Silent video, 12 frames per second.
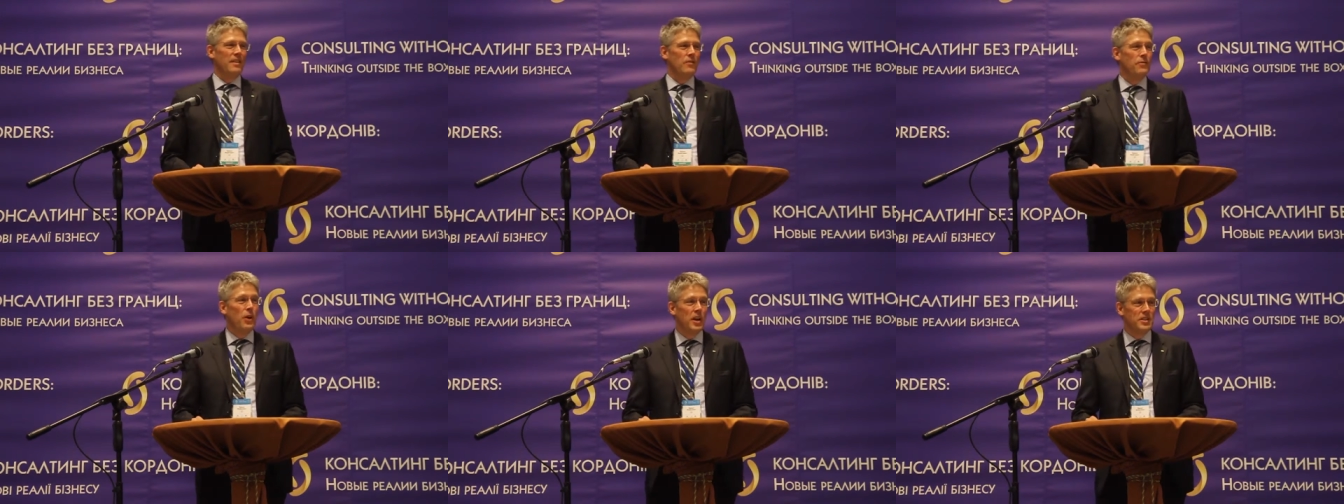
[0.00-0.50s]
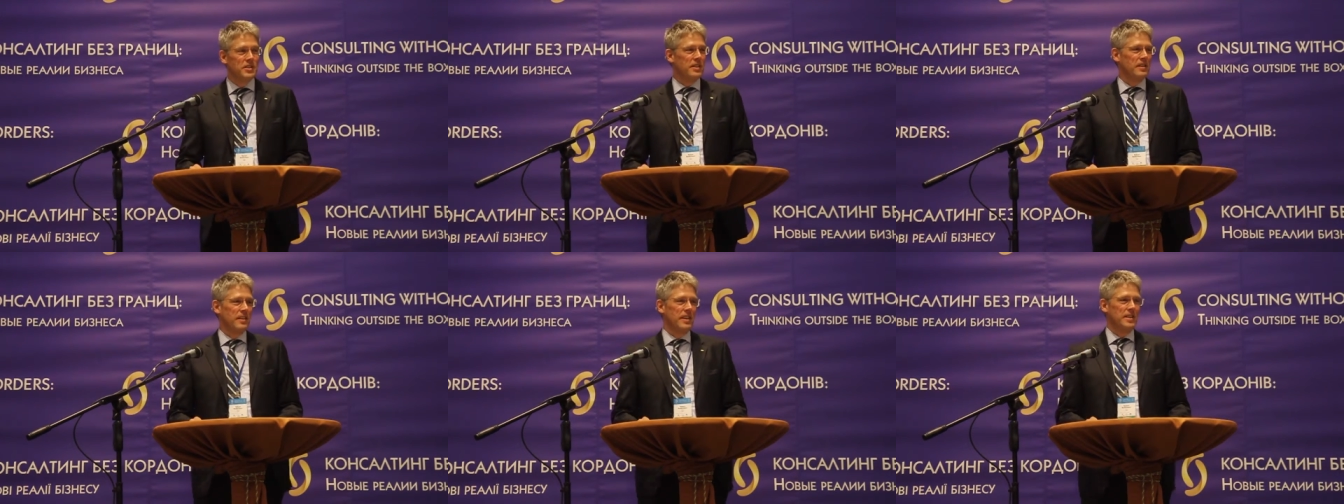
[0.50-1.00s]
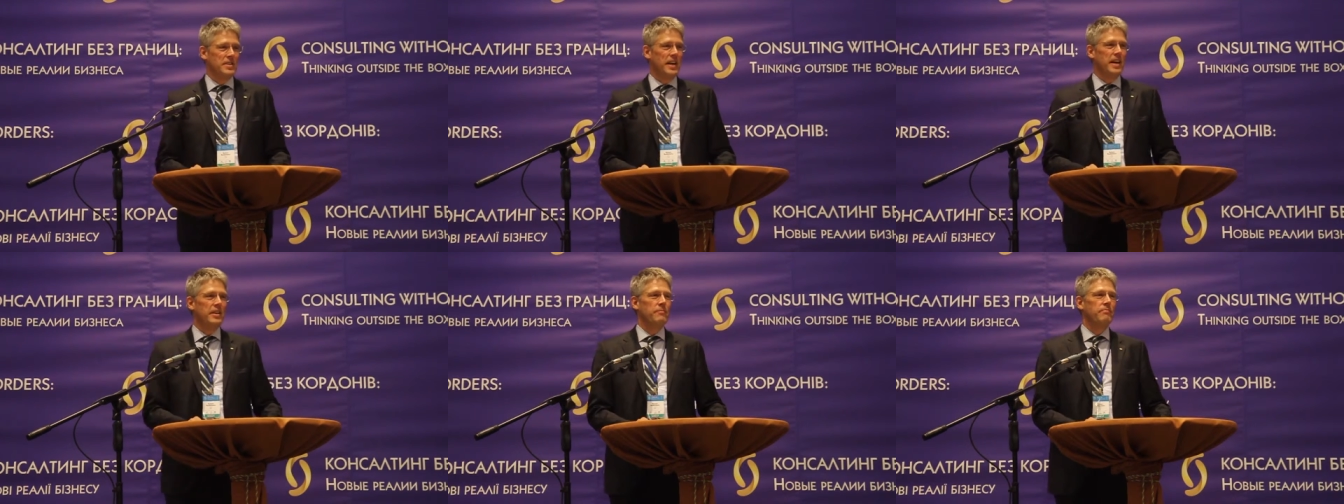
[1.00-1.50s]
First, they
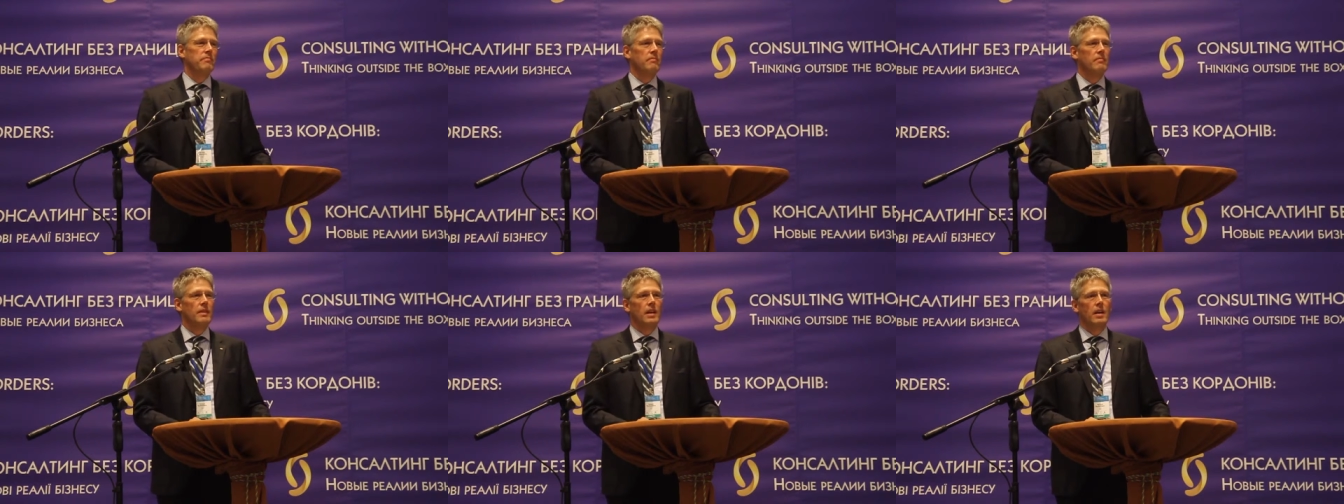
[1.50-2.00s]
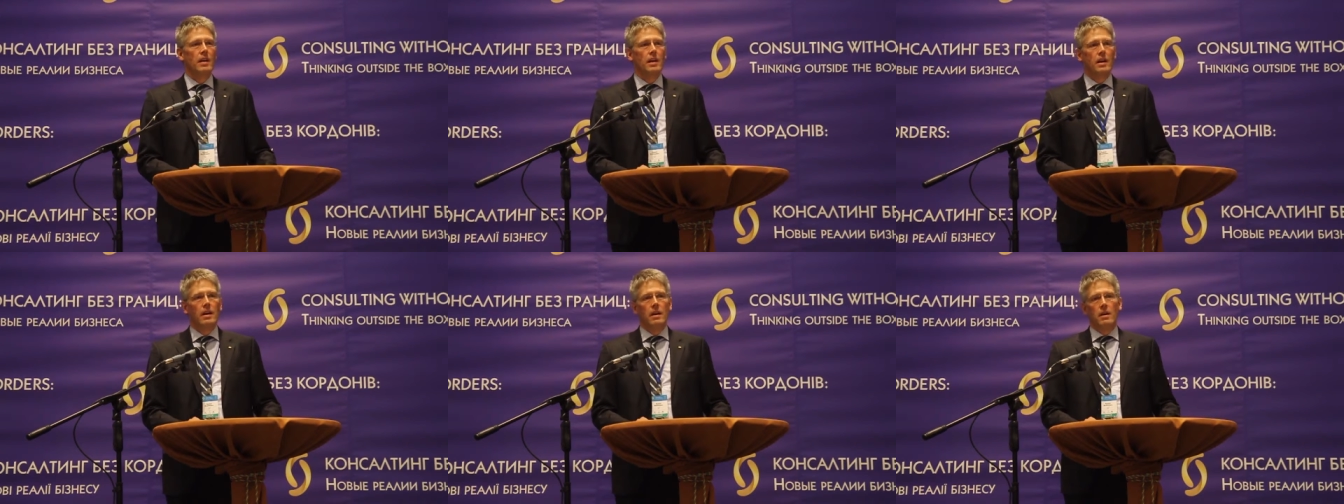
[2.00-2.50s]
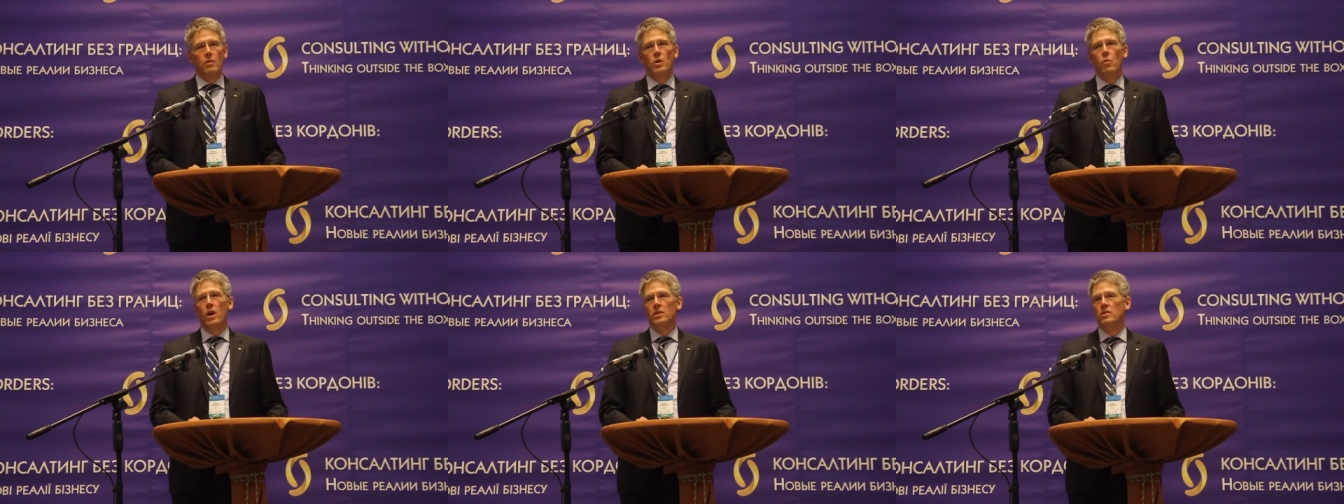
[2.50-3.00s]
say, we
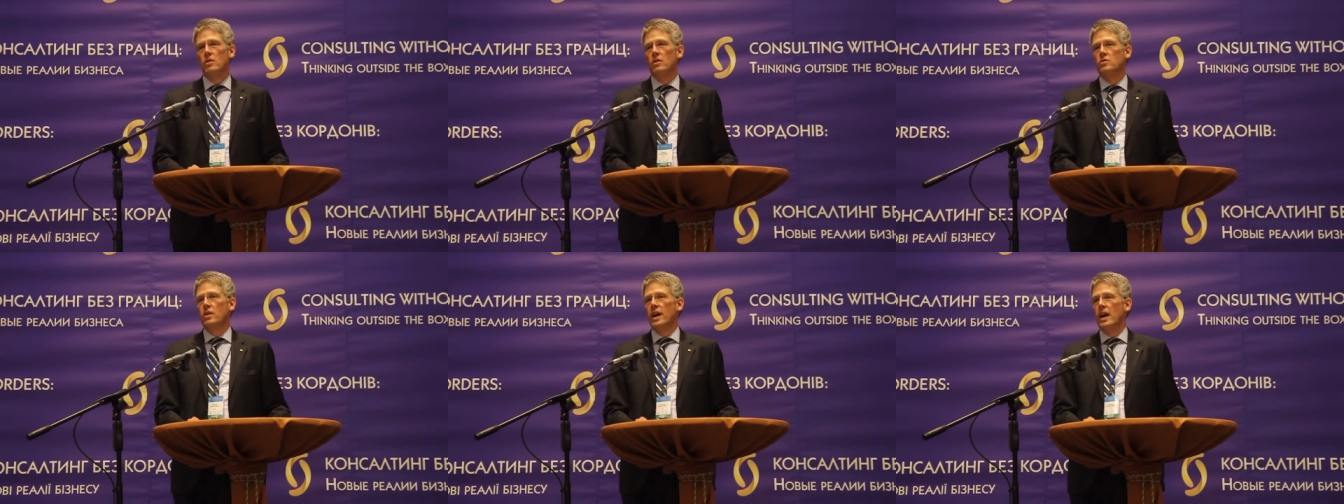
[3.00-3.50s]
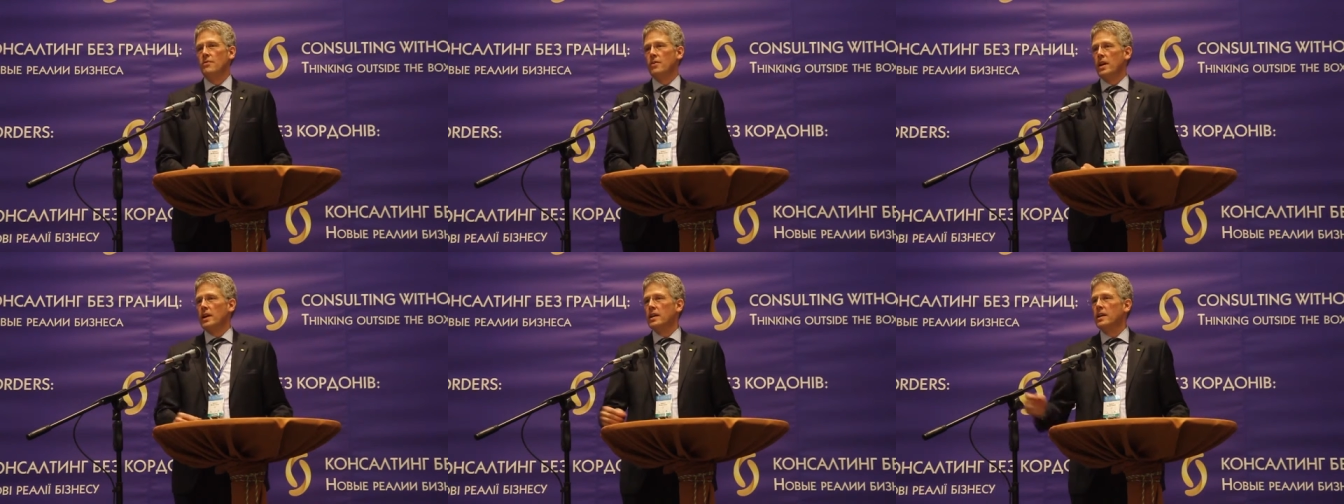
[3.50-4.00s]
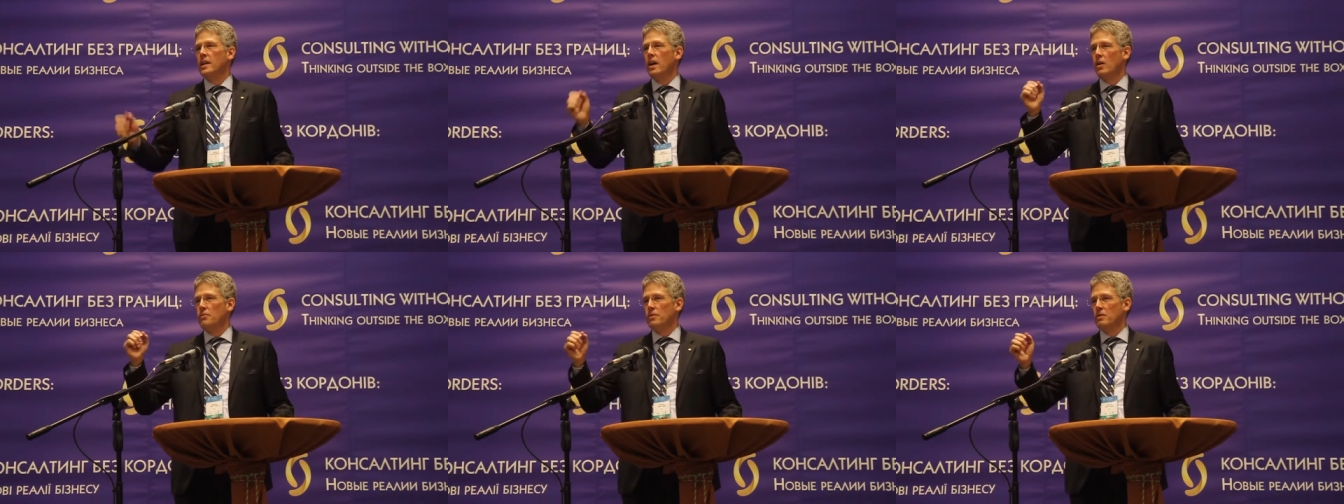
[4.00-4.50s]
want to have a clear
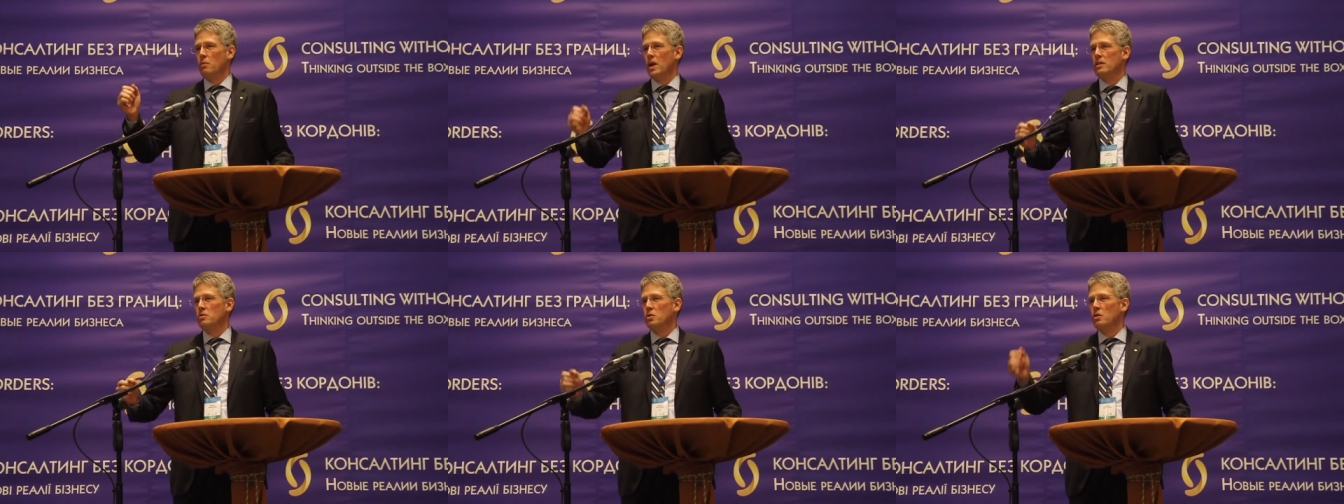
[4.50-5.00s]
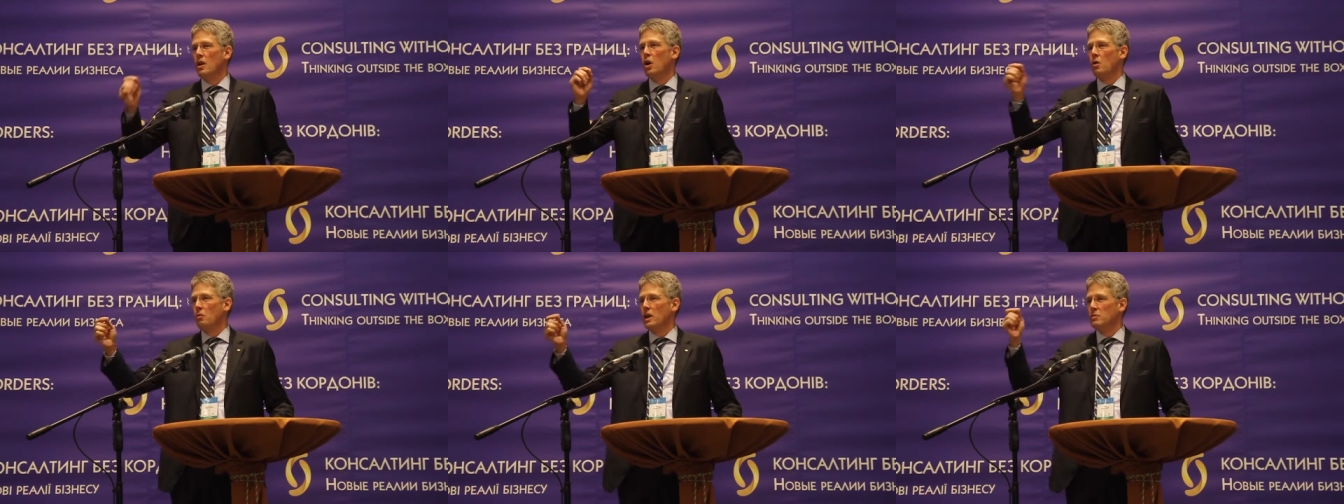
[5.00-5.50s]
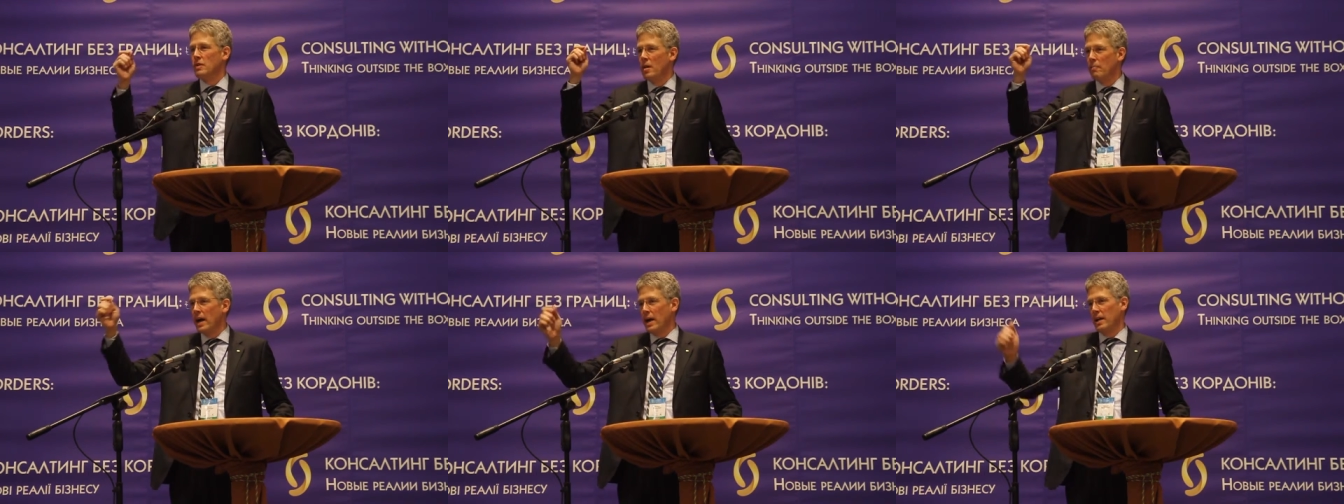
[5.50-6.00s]
offer. We want to know what we are
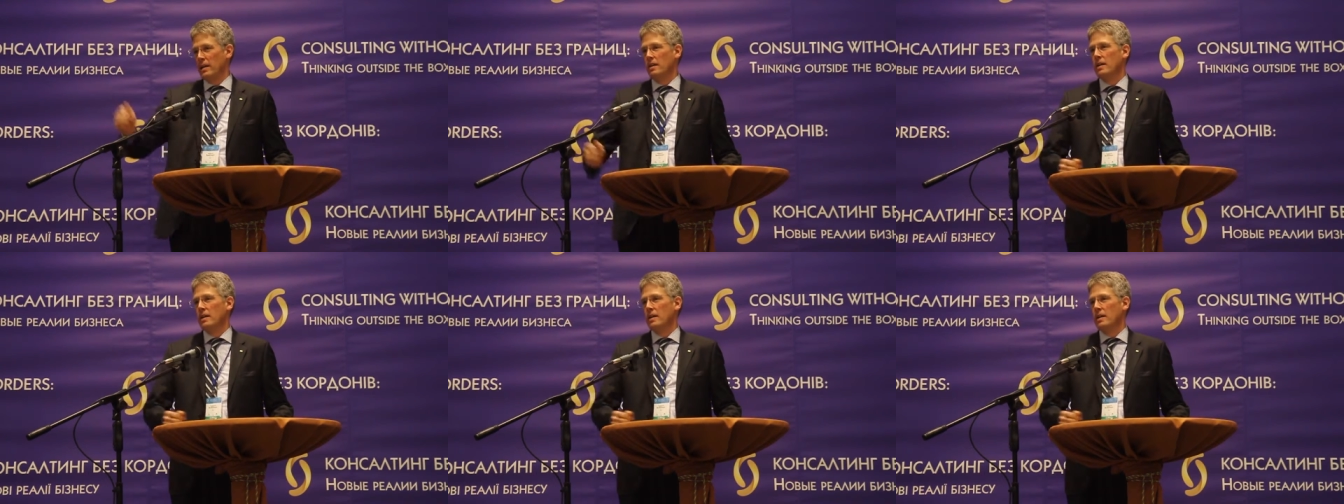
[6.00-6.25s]
buying.